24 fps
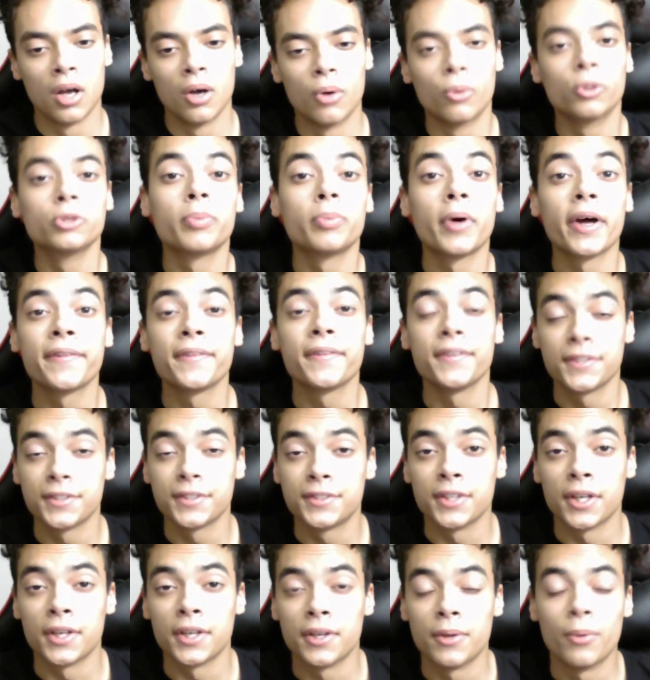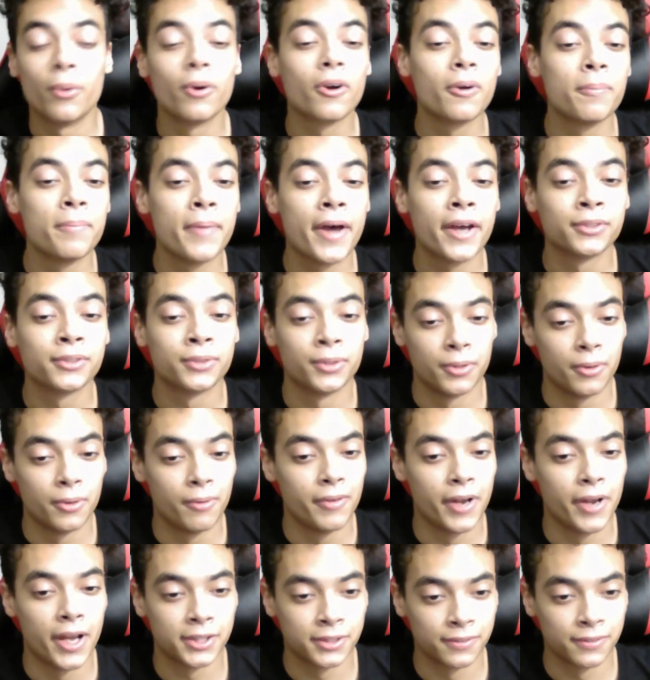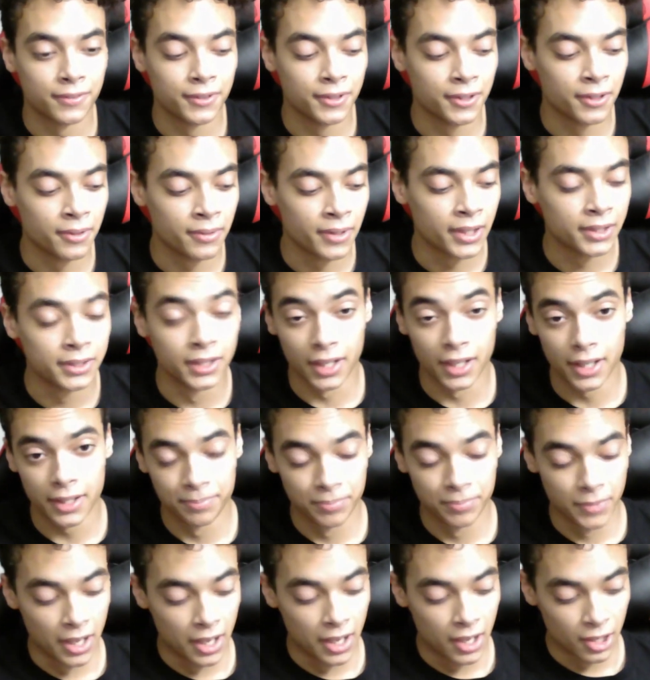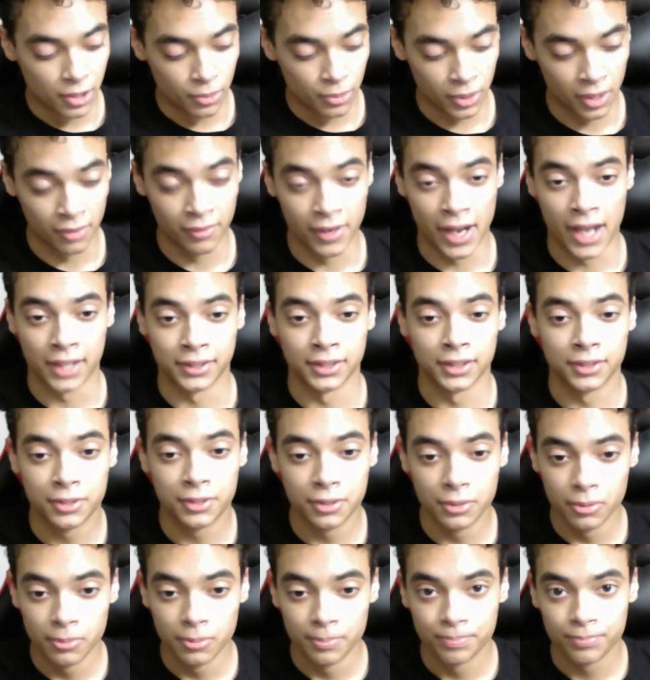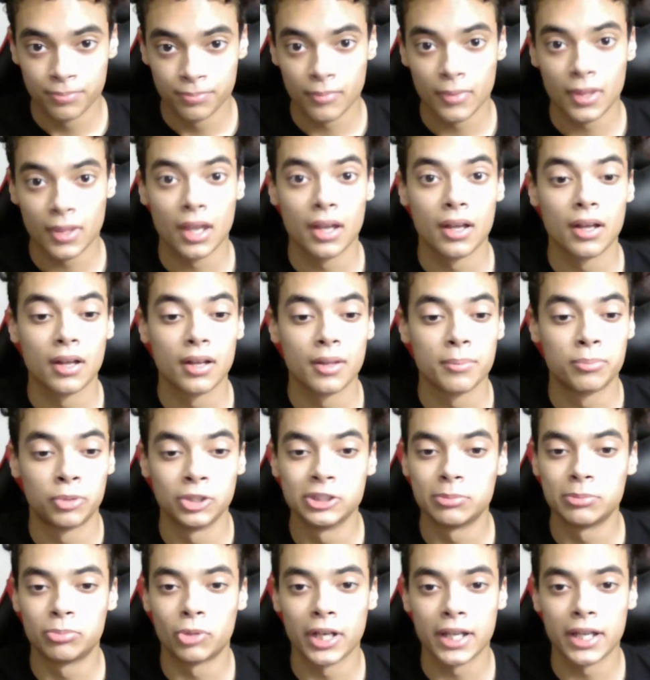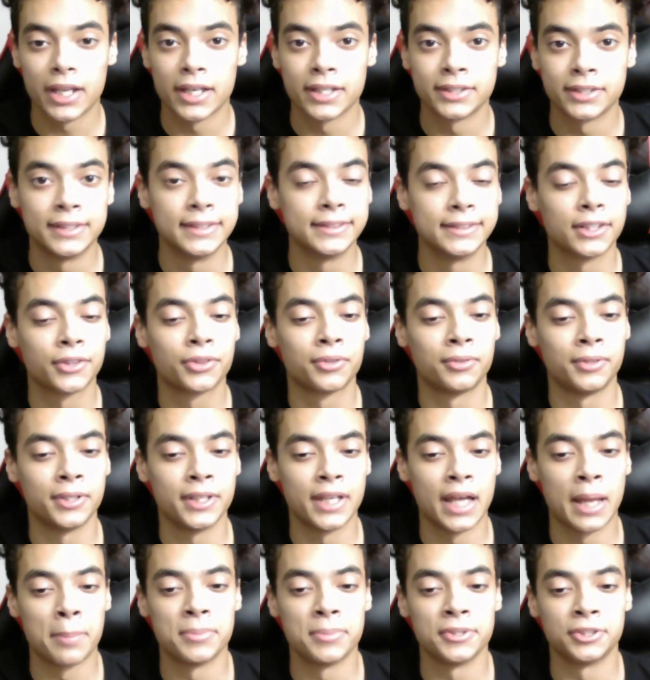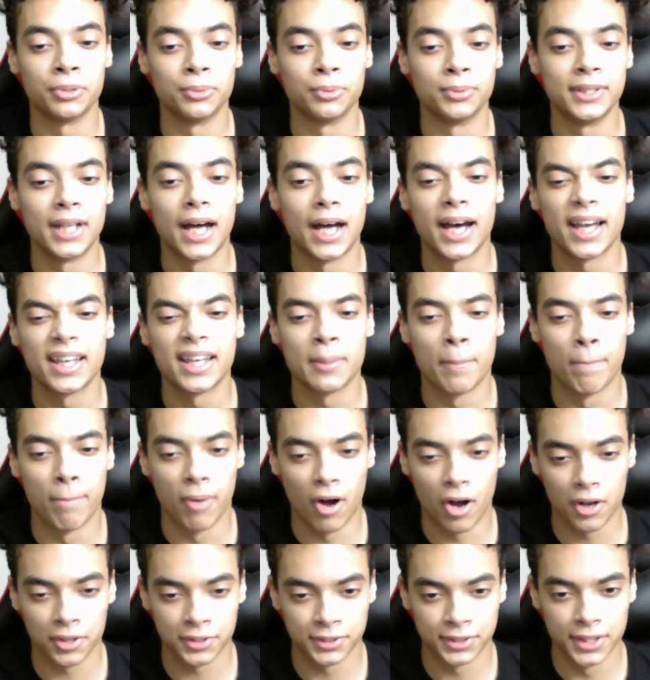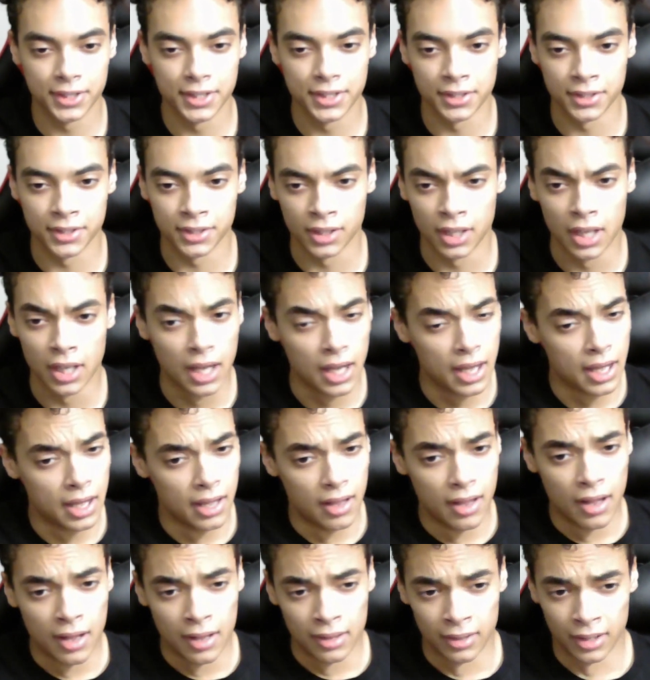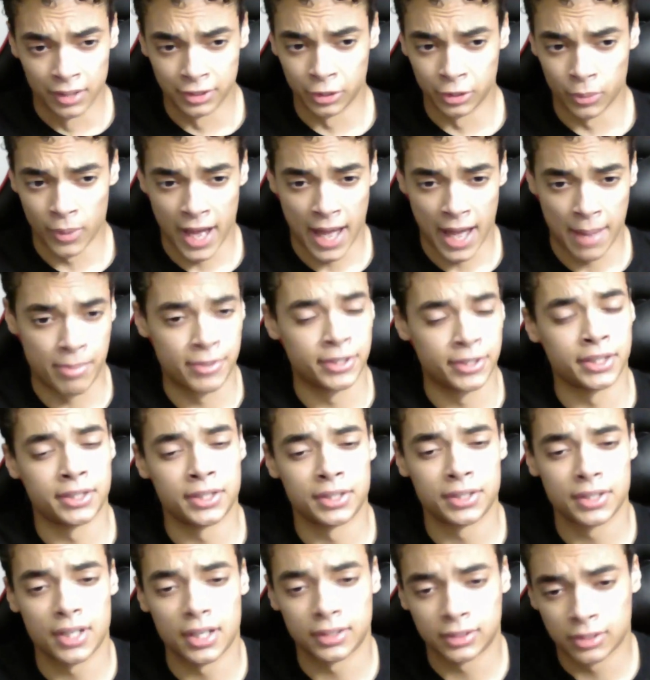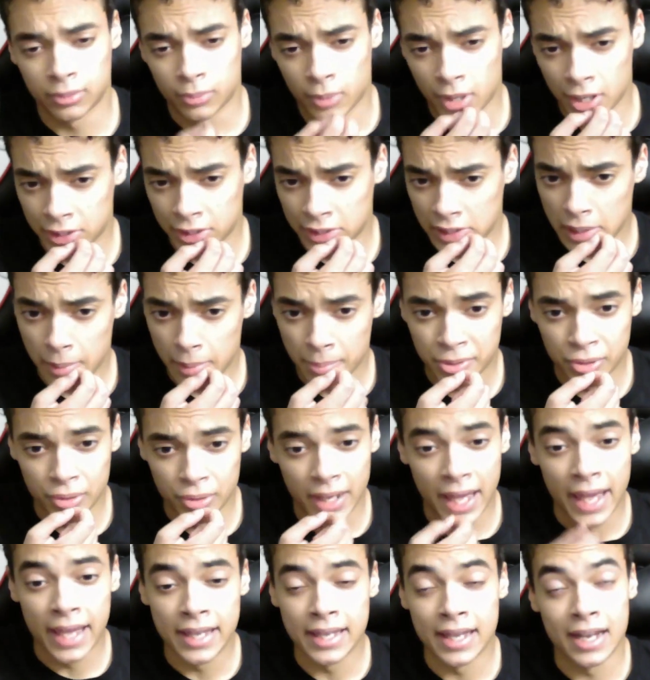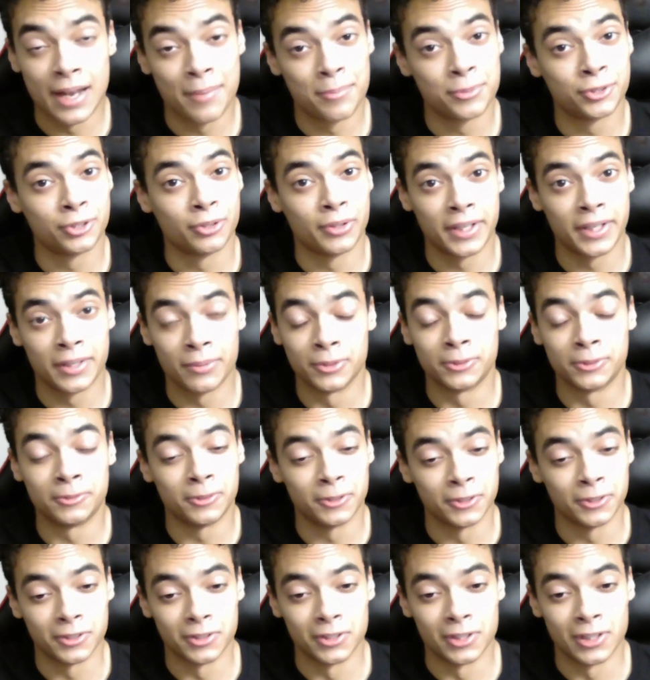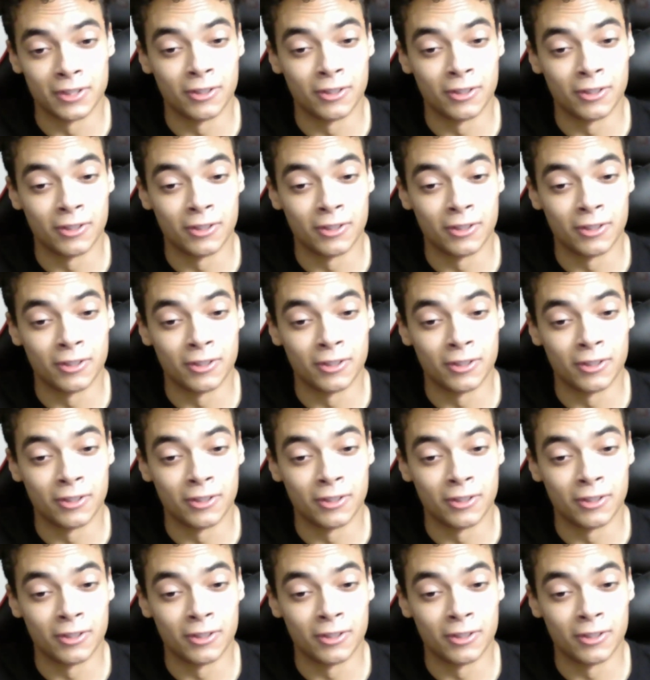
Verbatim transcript: What's by this is Jaden and welcome back to a new reaction video. And today we are reacting to Prison Break Season 3 Episode 9 Boxed In. Let's see what happens. I just got done watching episode 8 and episode 8 was really good.